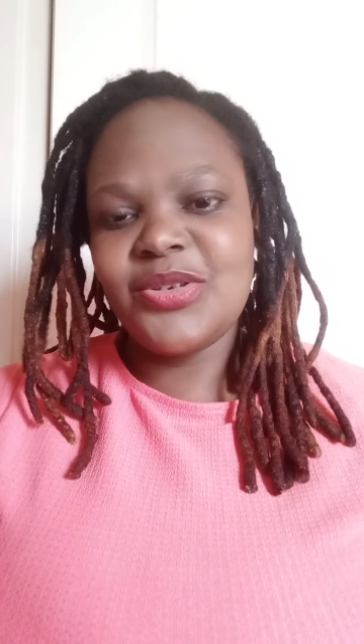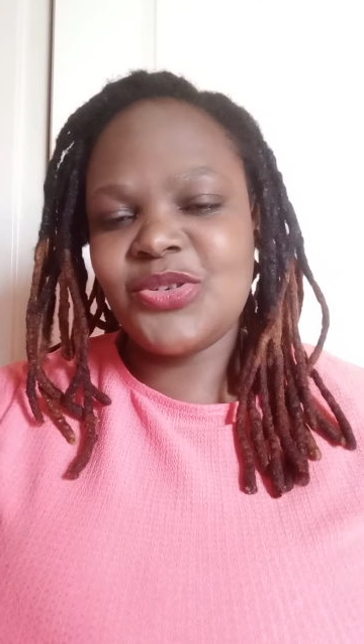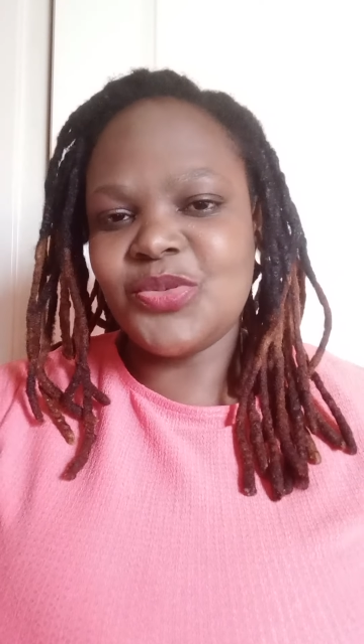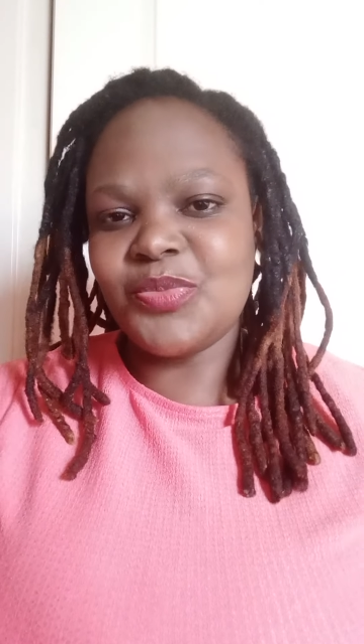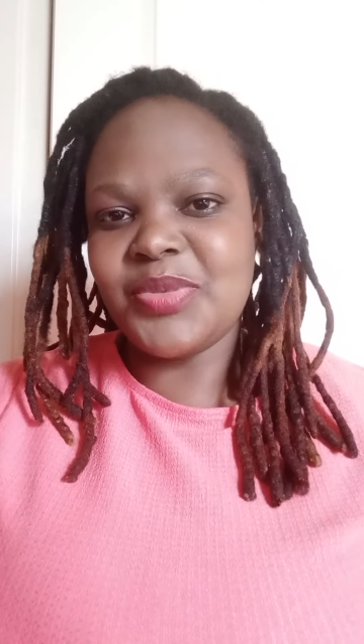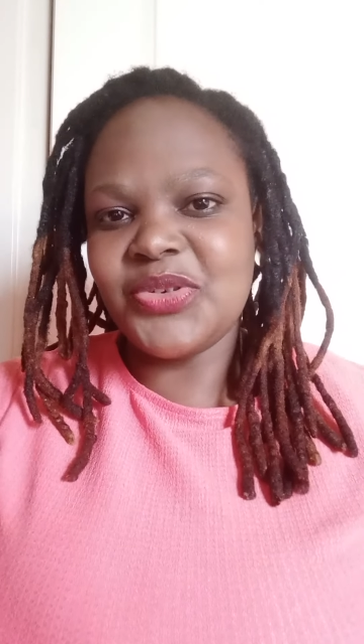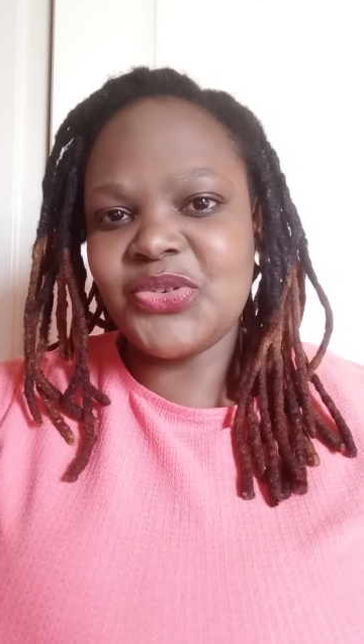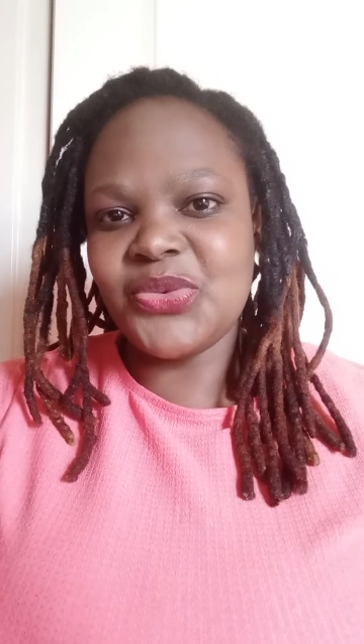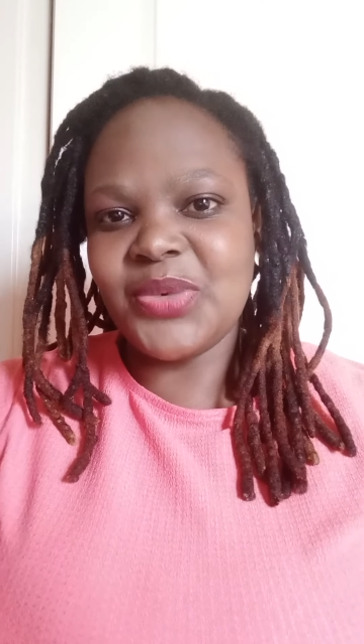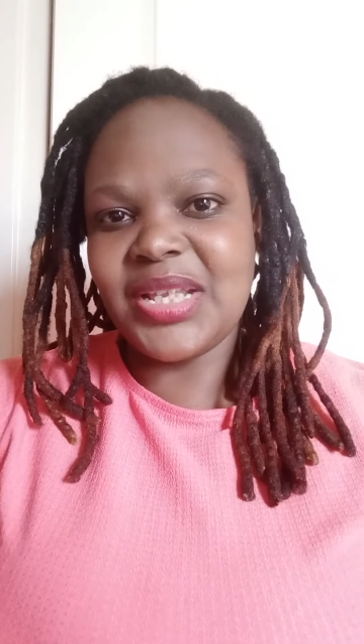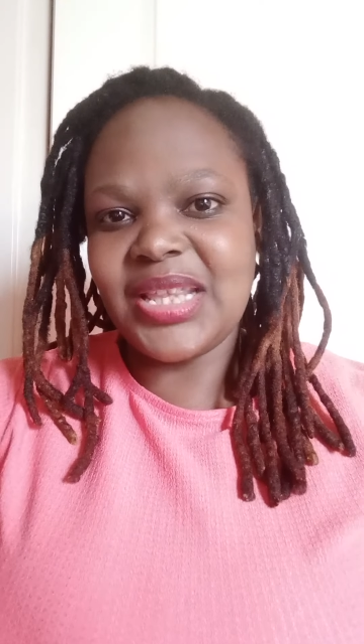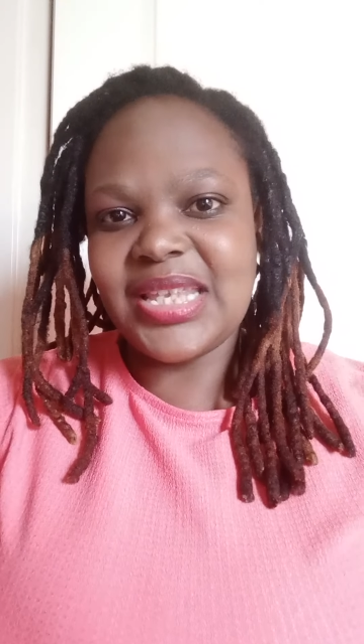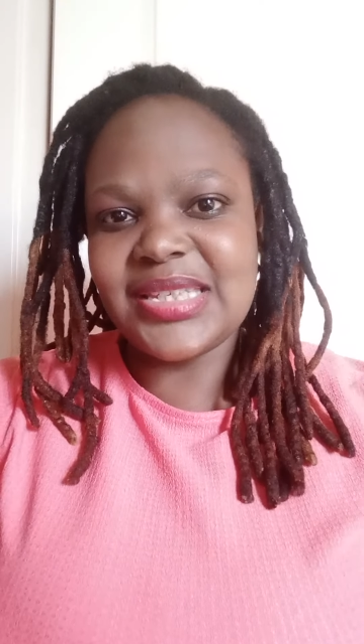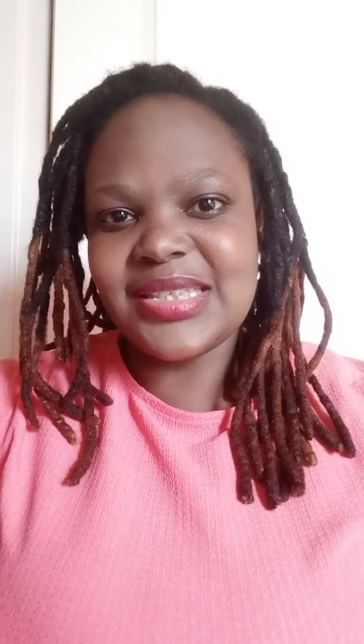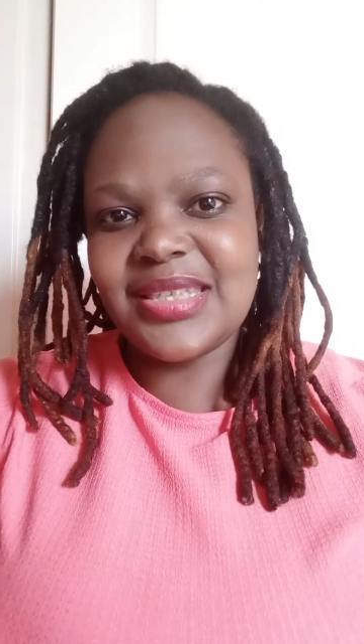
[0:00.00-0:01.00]
to be
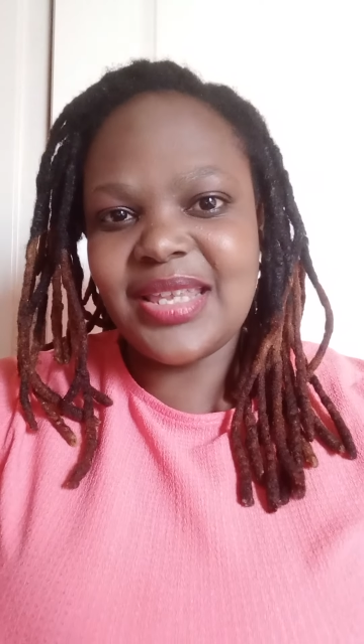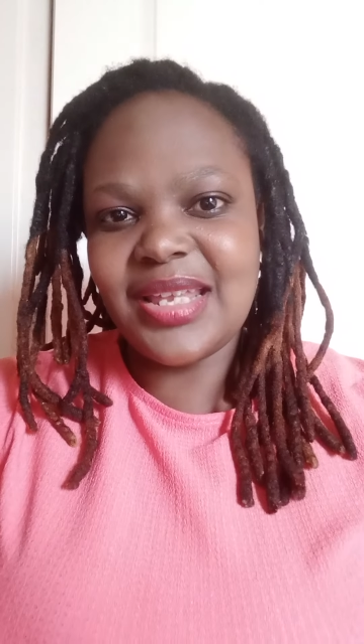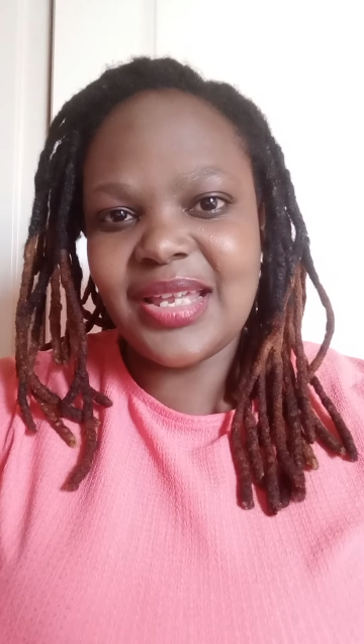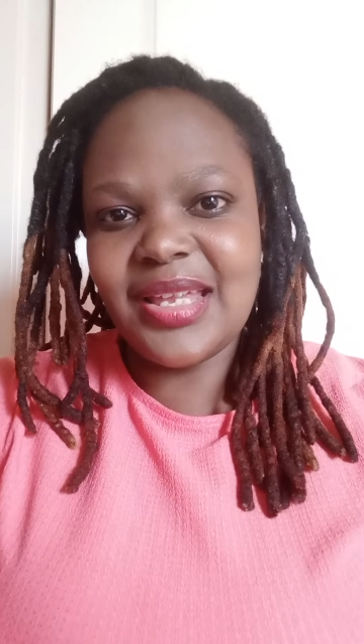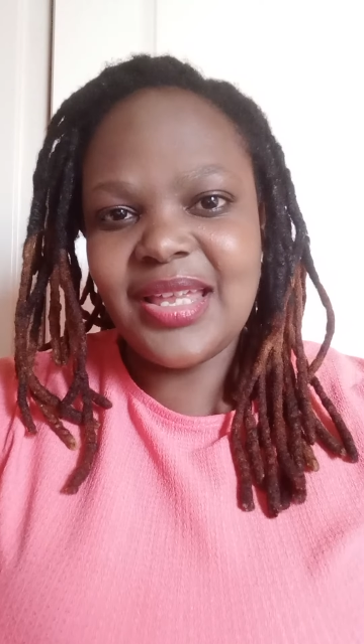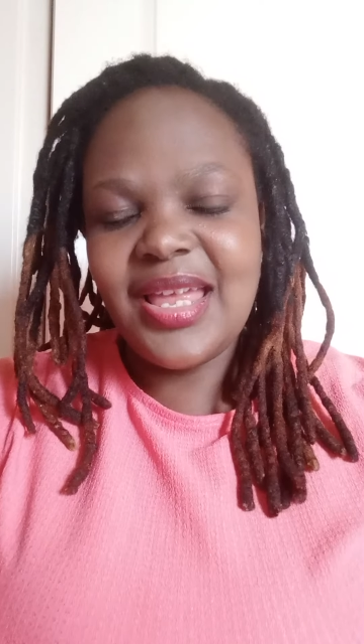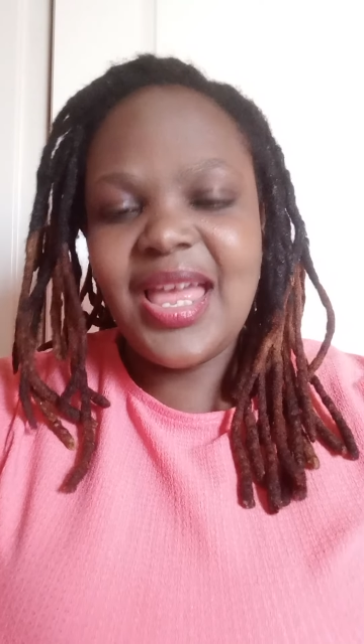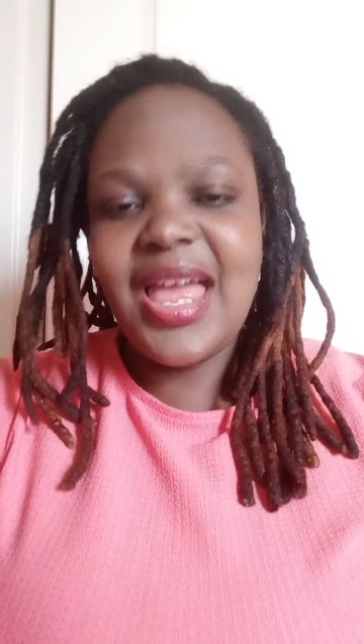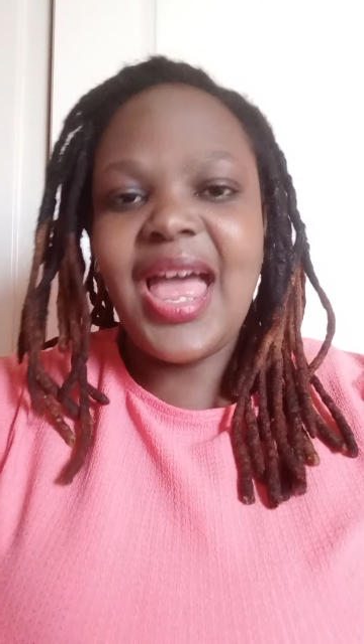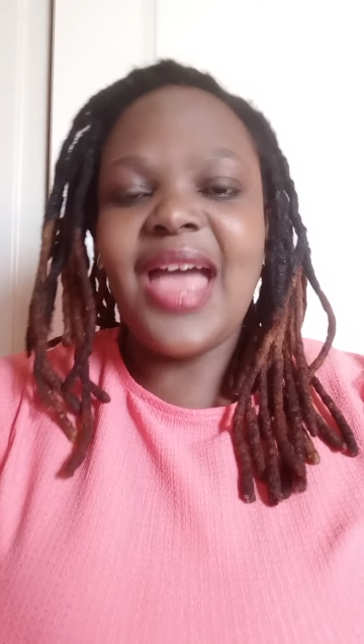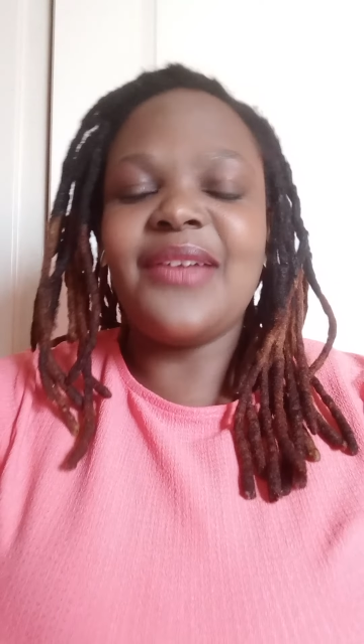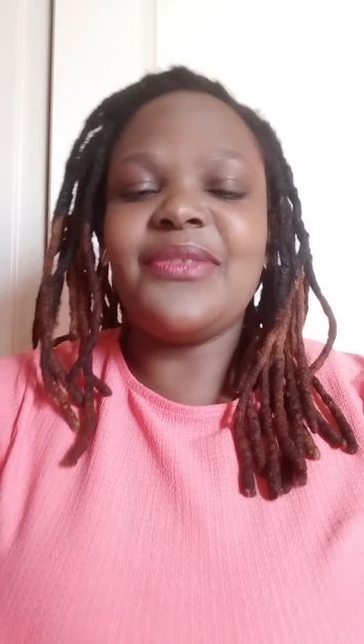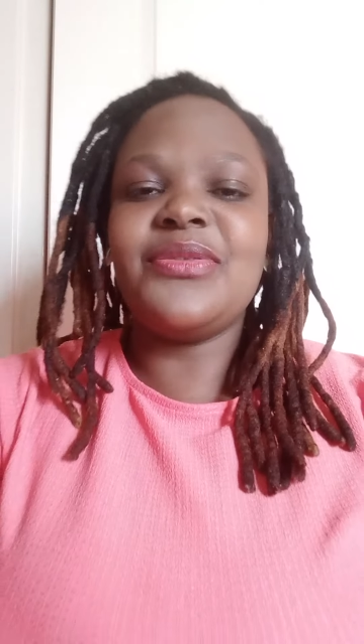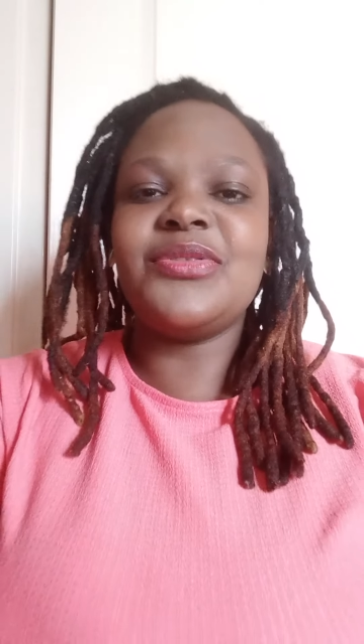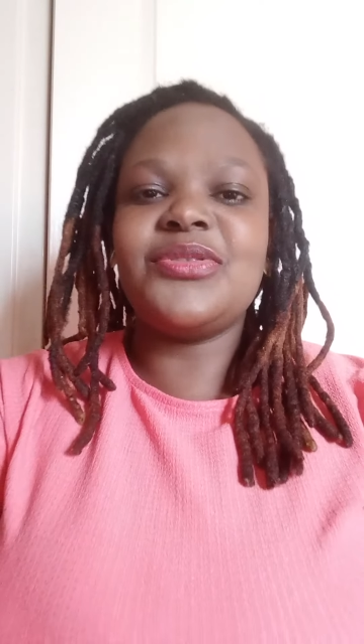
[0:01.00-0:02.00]
doing this thing.
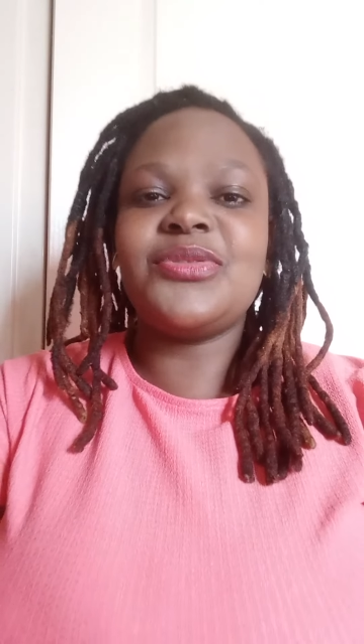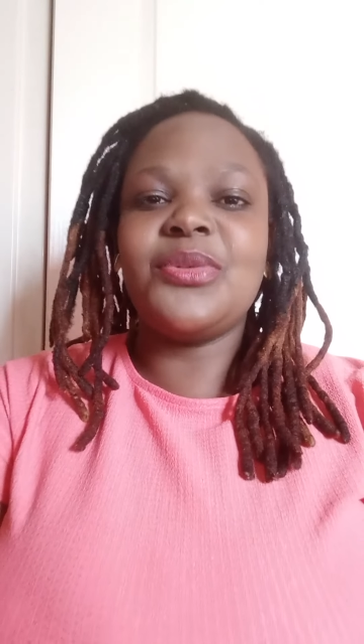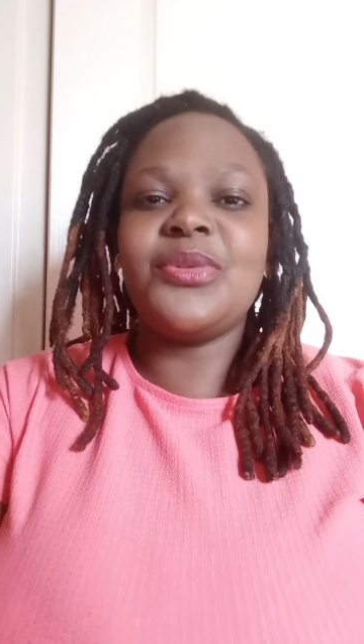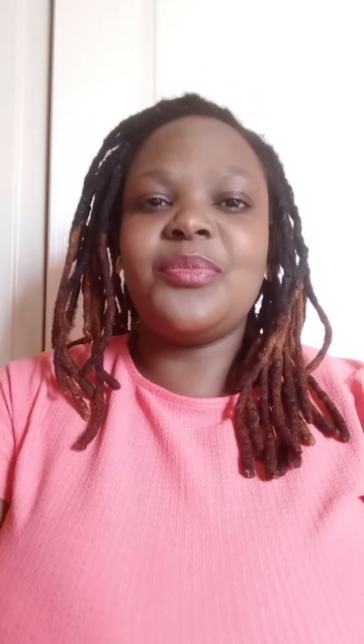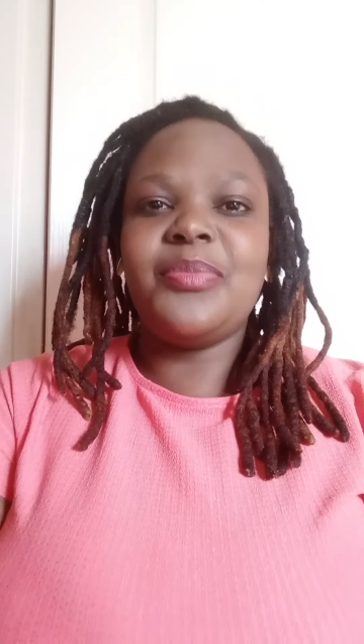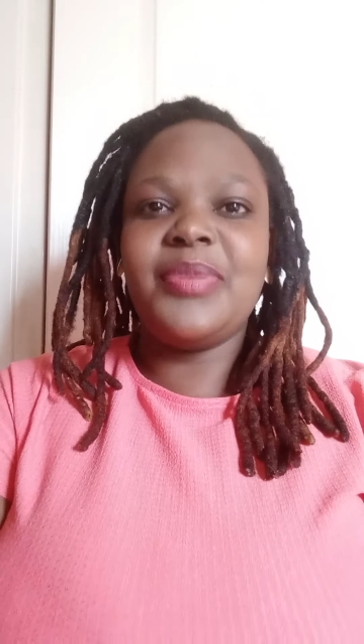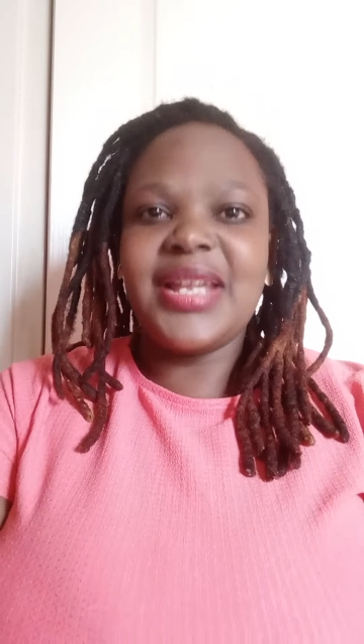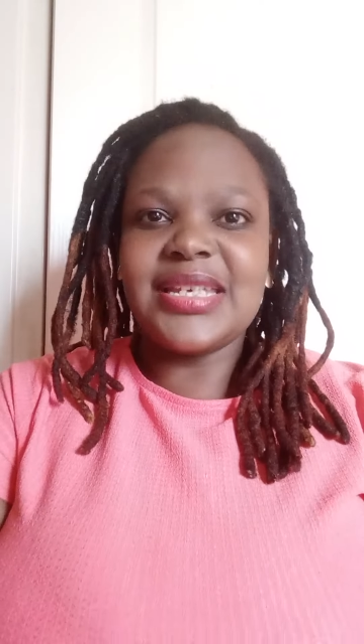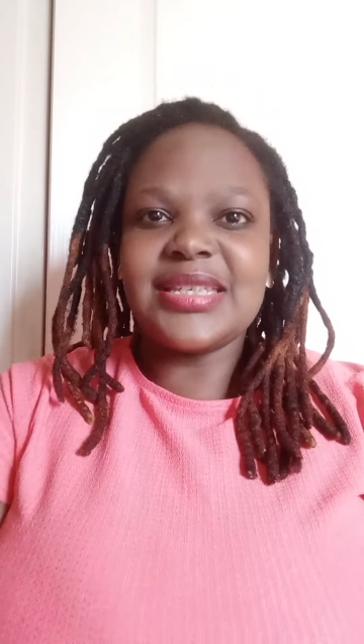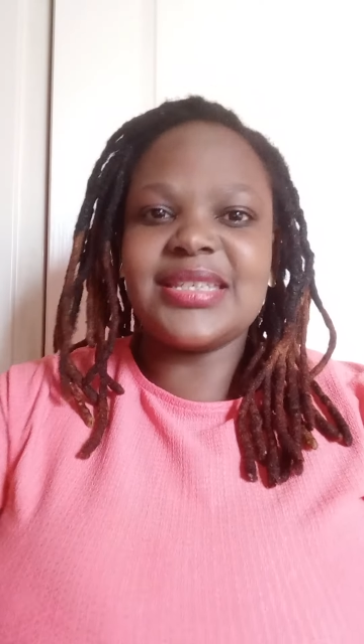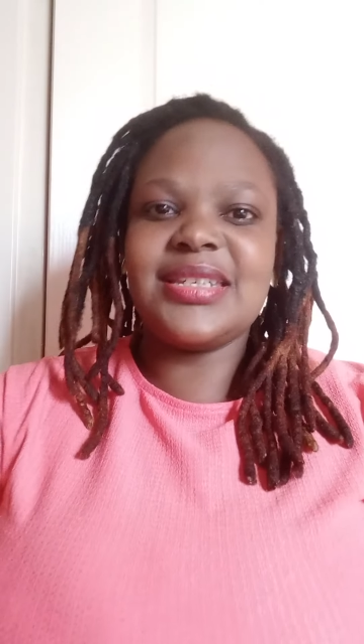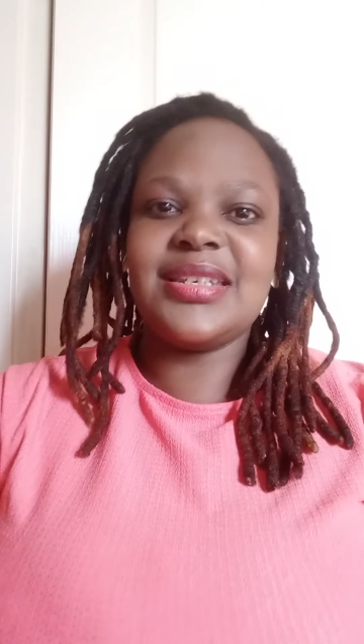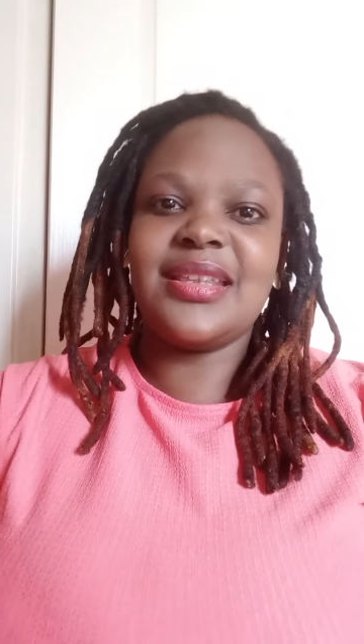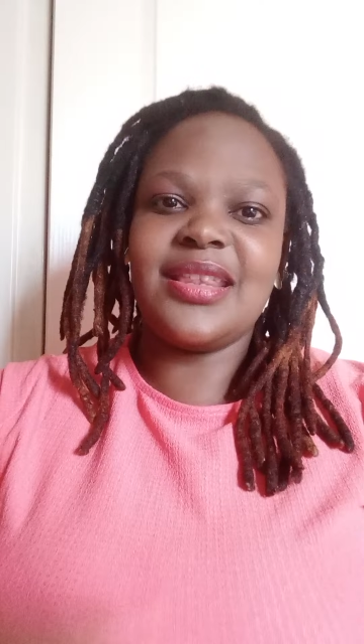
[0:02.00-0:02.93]
I feel so blessed